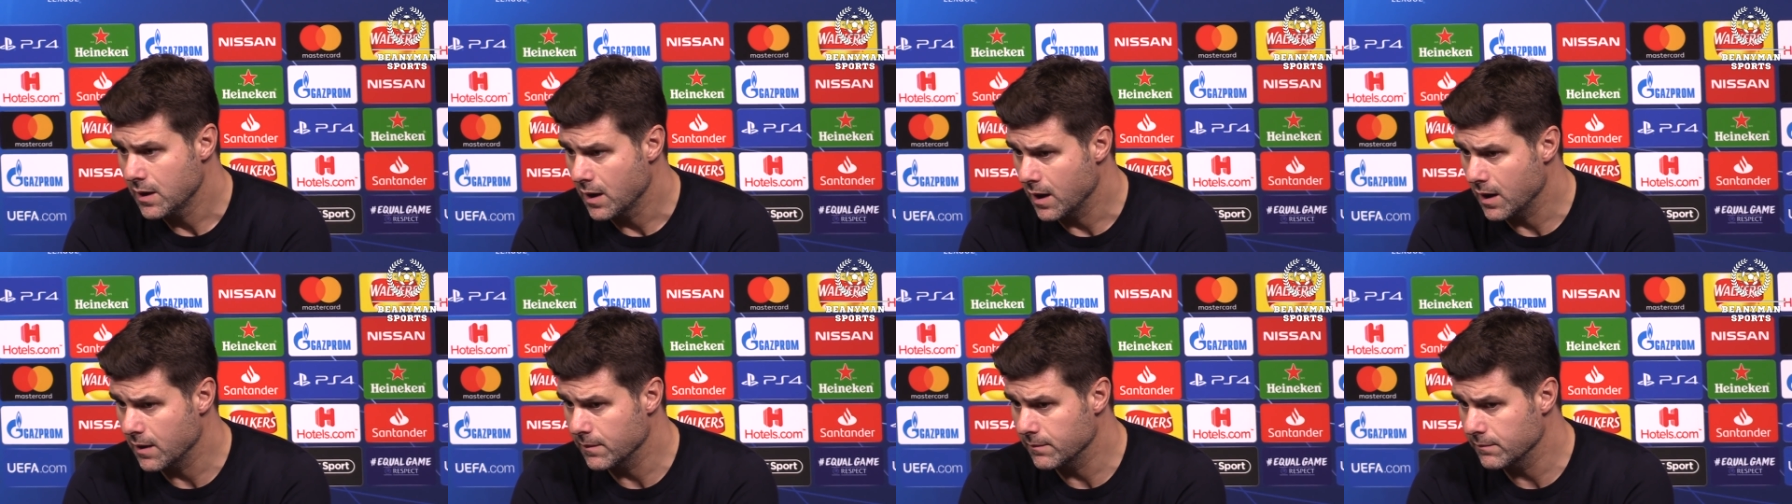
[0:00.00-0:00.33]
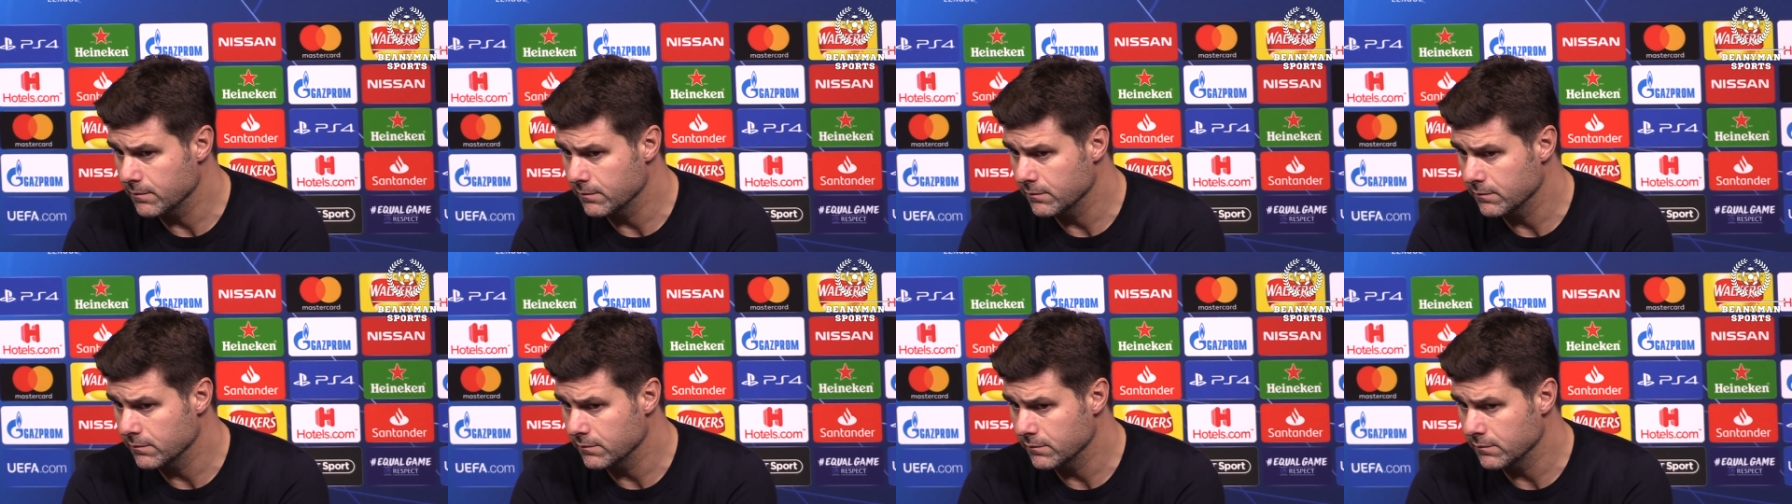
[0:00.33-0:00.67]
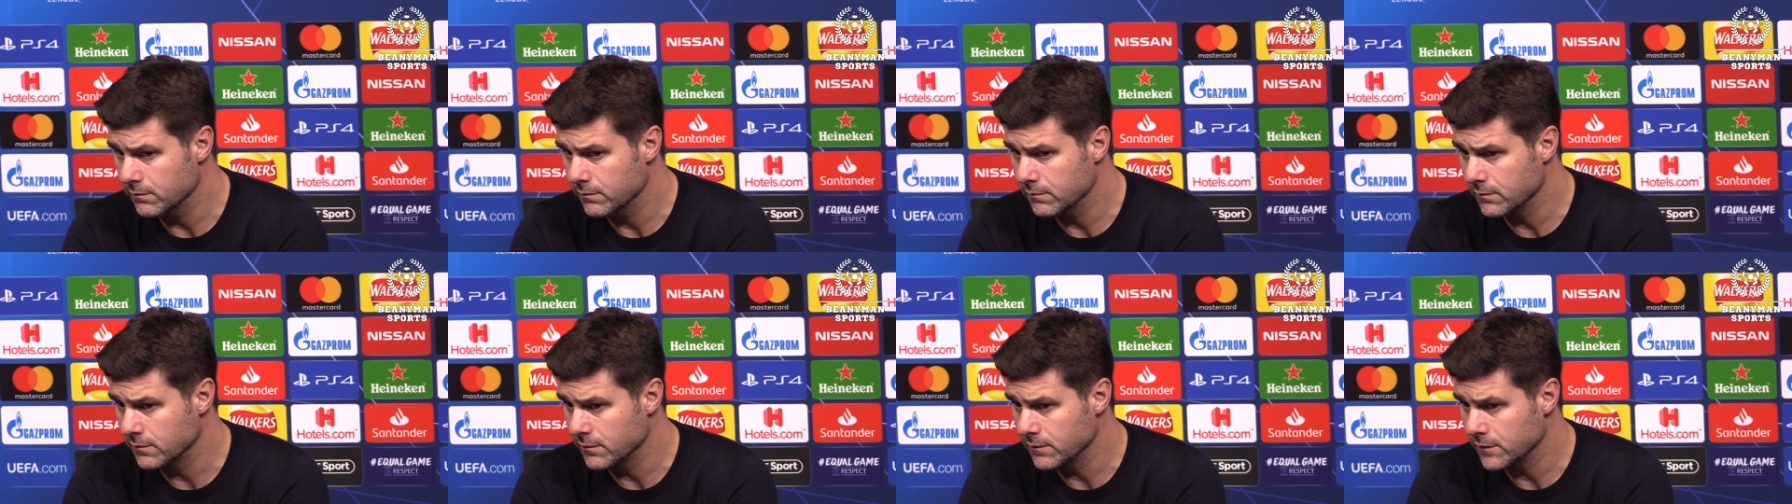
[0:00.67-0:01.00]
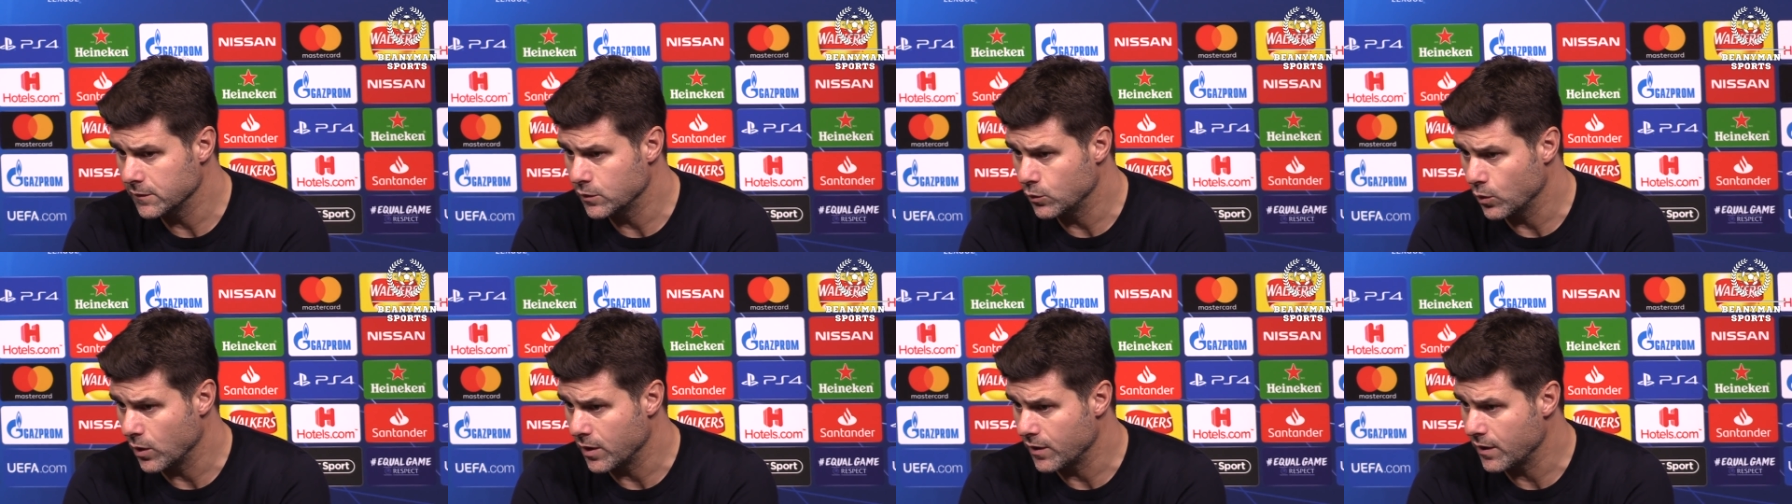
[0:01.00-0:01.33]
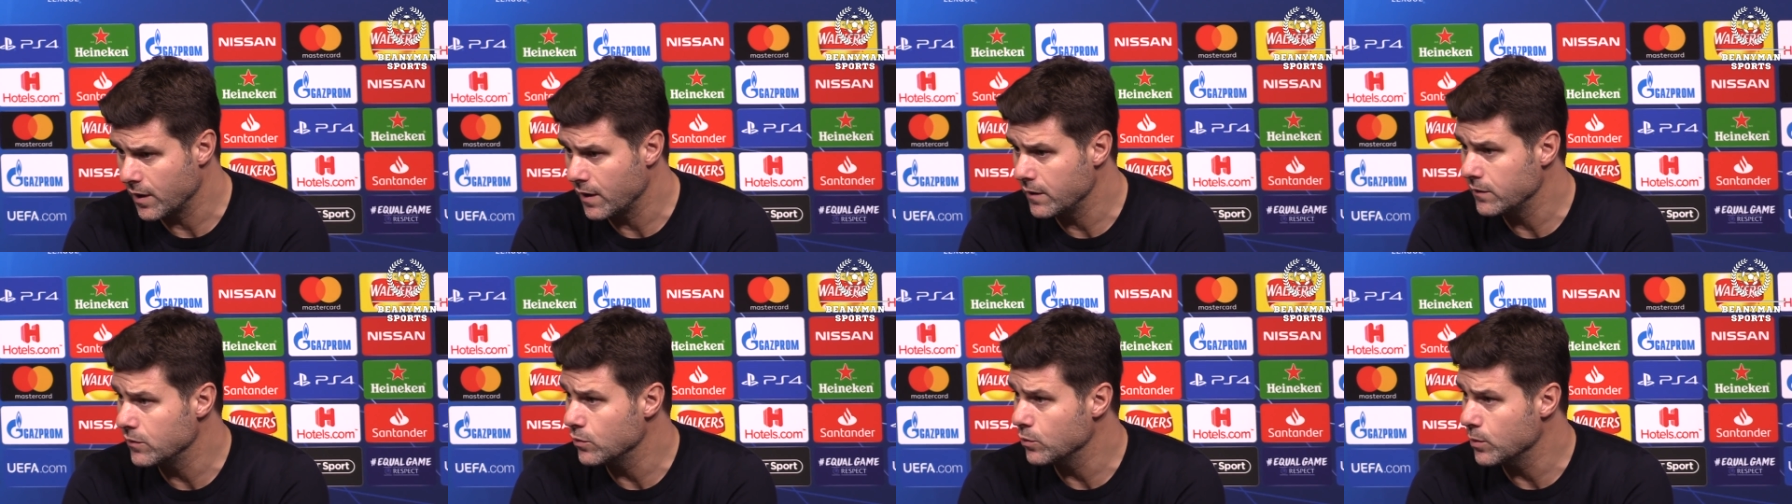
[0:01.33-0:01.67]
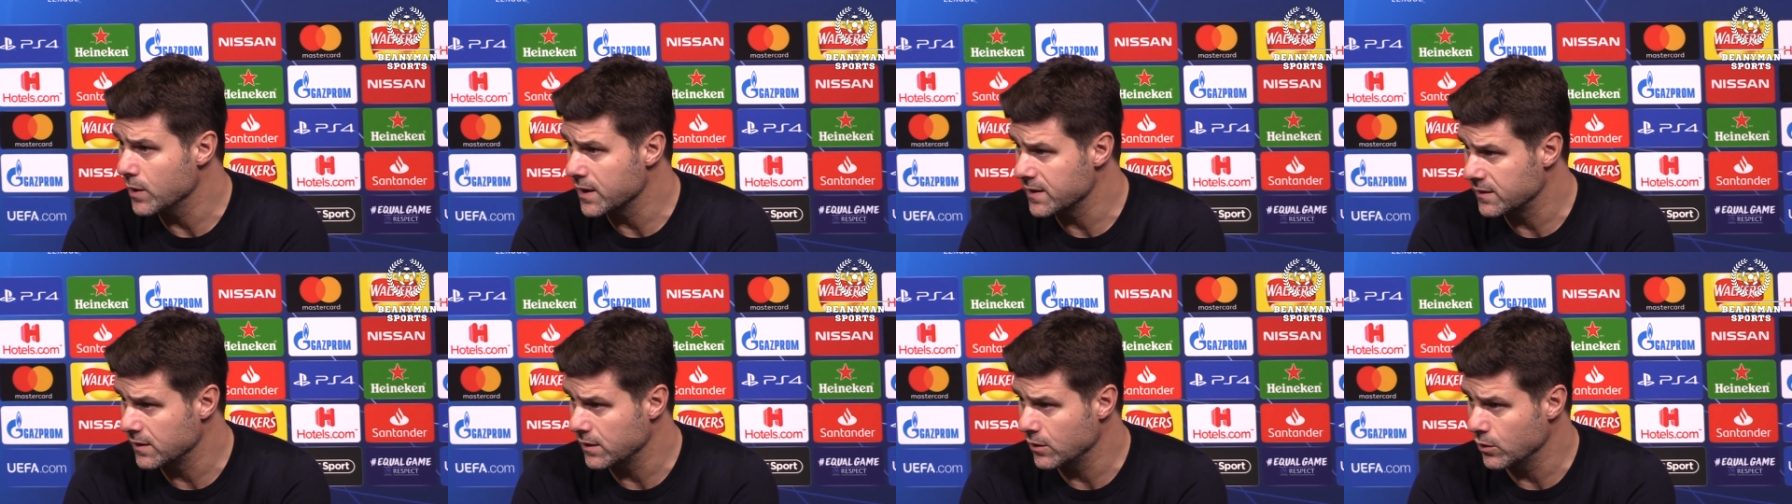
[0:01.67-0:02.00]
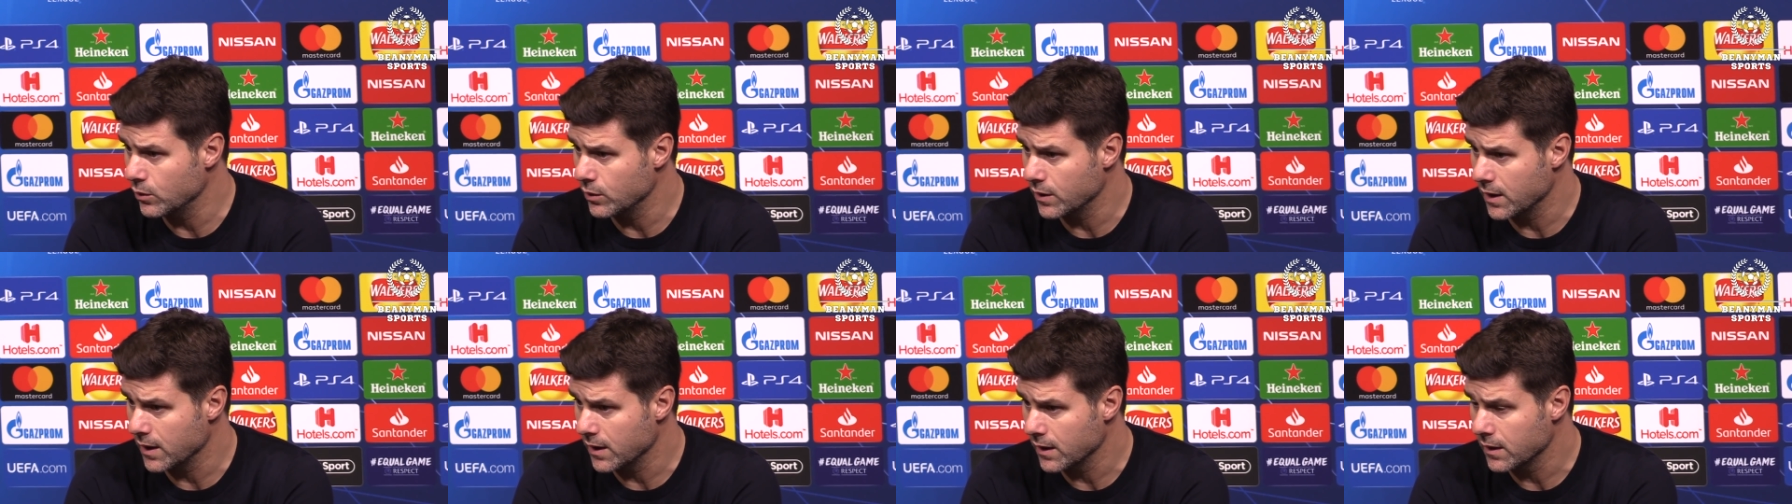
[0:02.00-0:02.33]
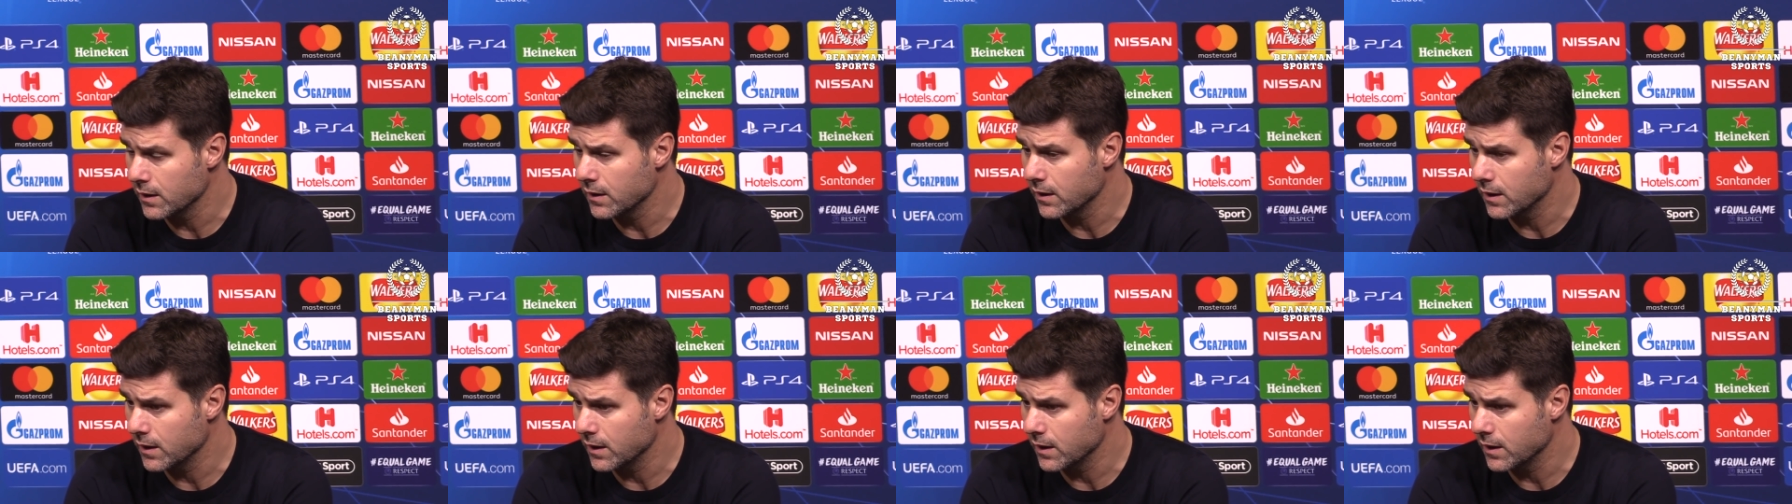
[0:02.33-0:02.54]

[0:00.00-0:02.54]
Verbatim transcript: and to arrive to Barcelona